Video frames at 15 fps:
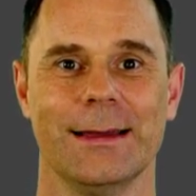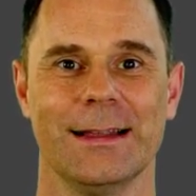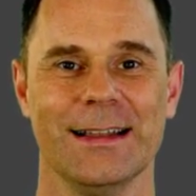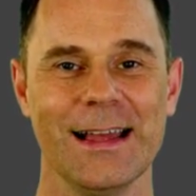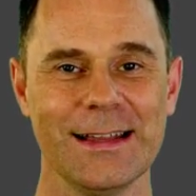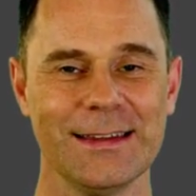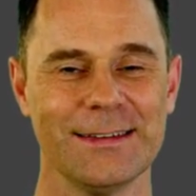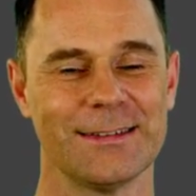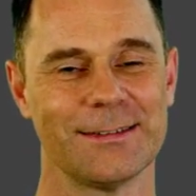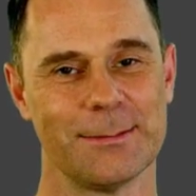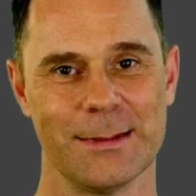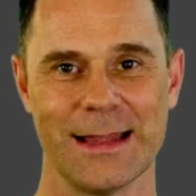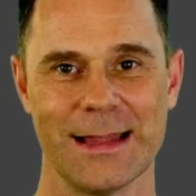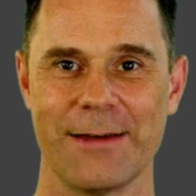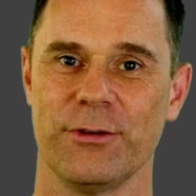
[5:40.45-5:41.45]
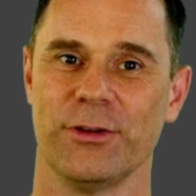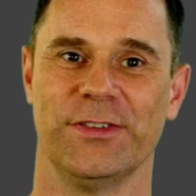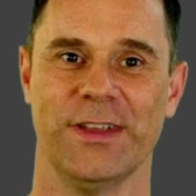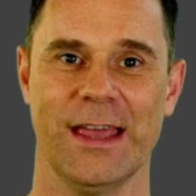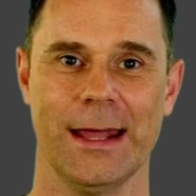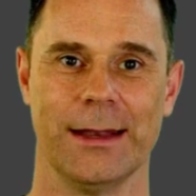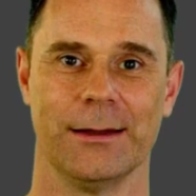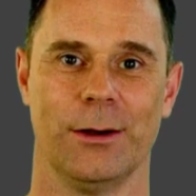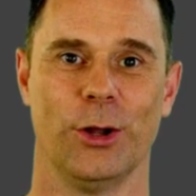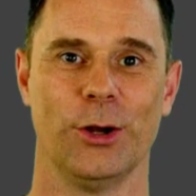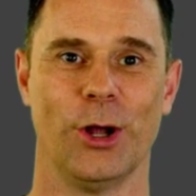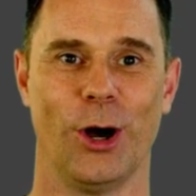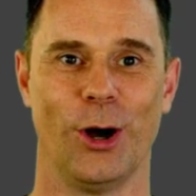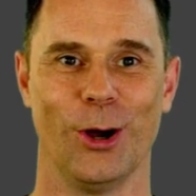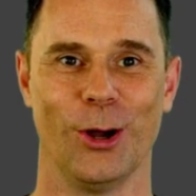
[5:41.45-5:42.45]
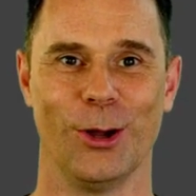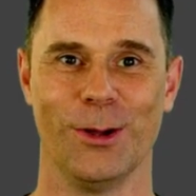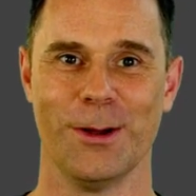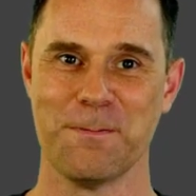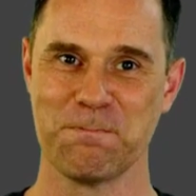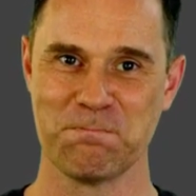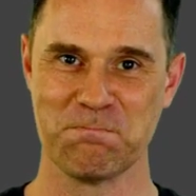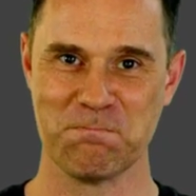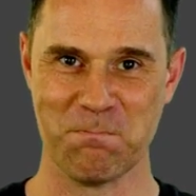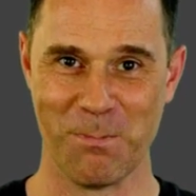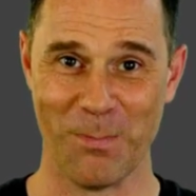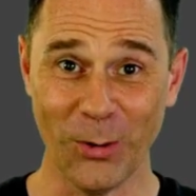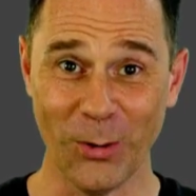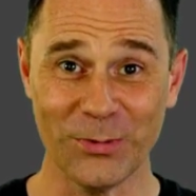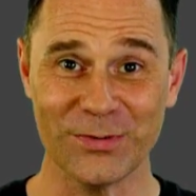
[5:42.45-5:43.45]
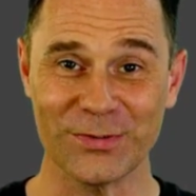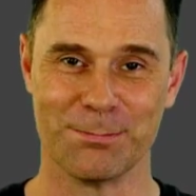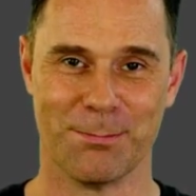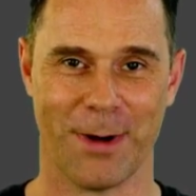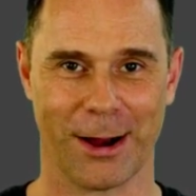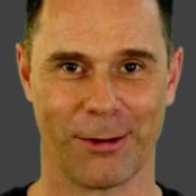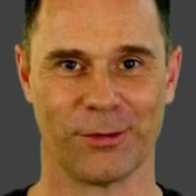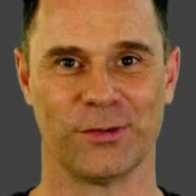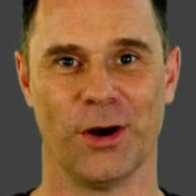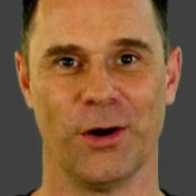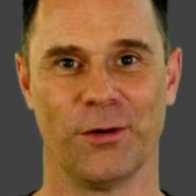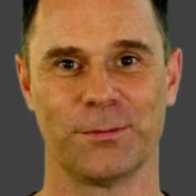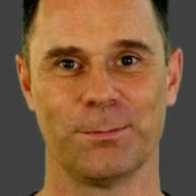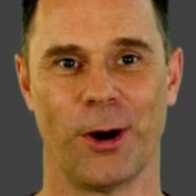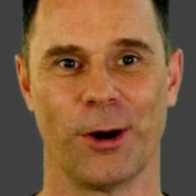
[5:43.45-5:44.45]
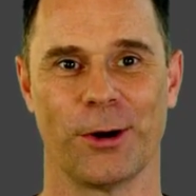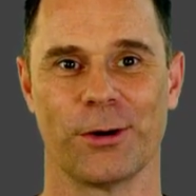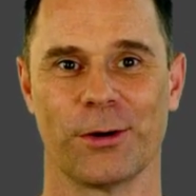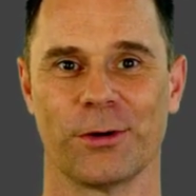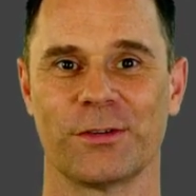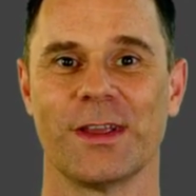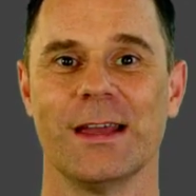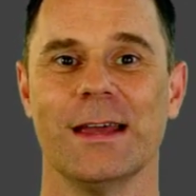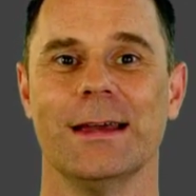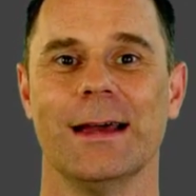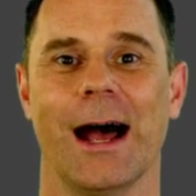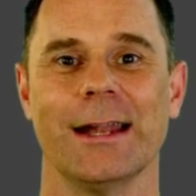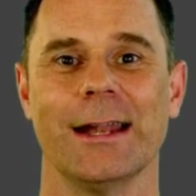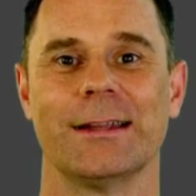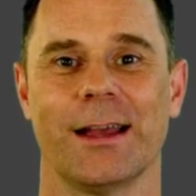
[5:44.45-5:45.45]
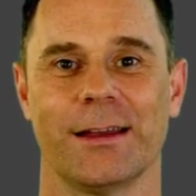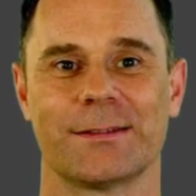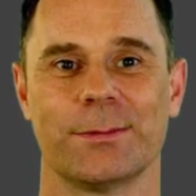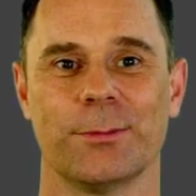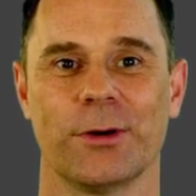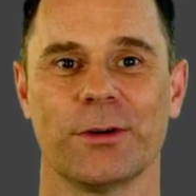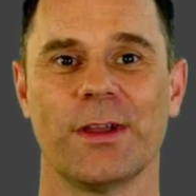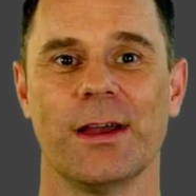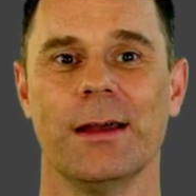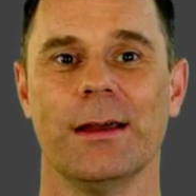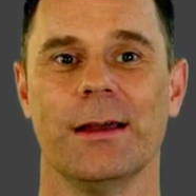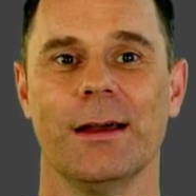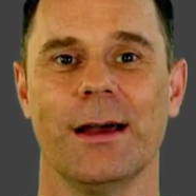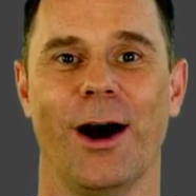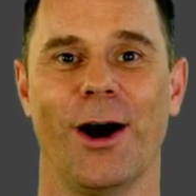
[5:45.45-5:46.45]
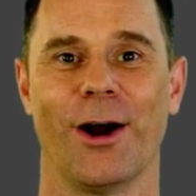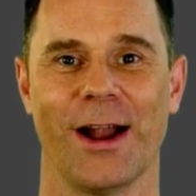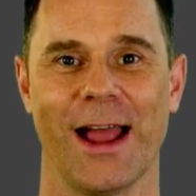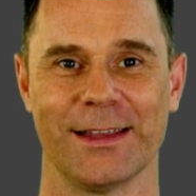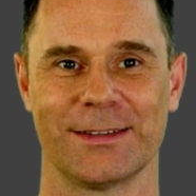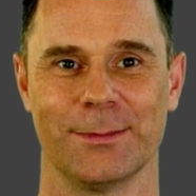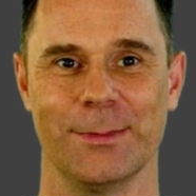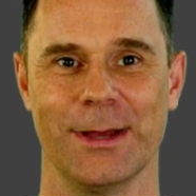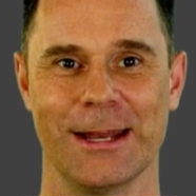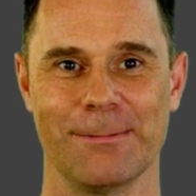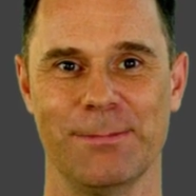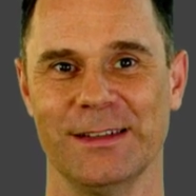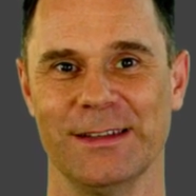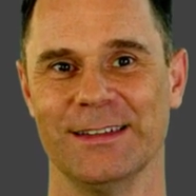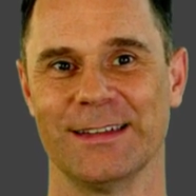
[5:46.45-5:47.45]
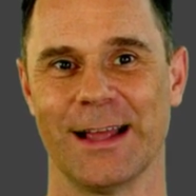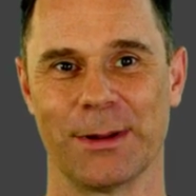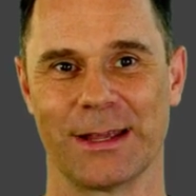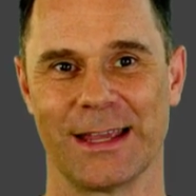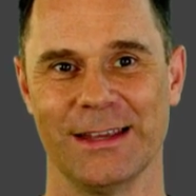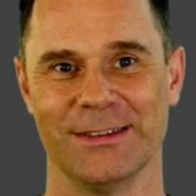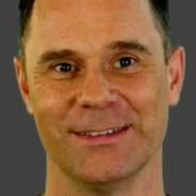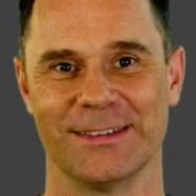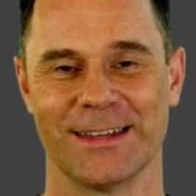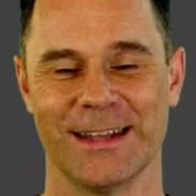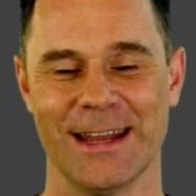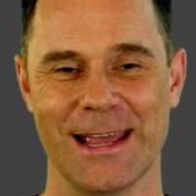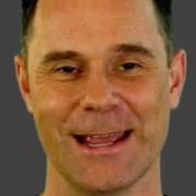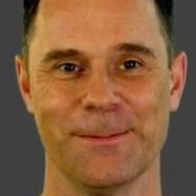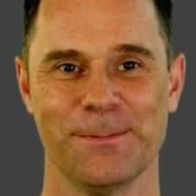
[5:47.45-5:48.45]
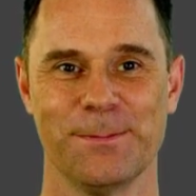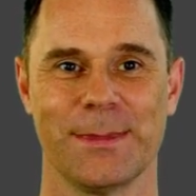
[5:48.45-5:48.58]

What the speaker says: let's level set on how most Microsoft partners and customers are estimating business applications today.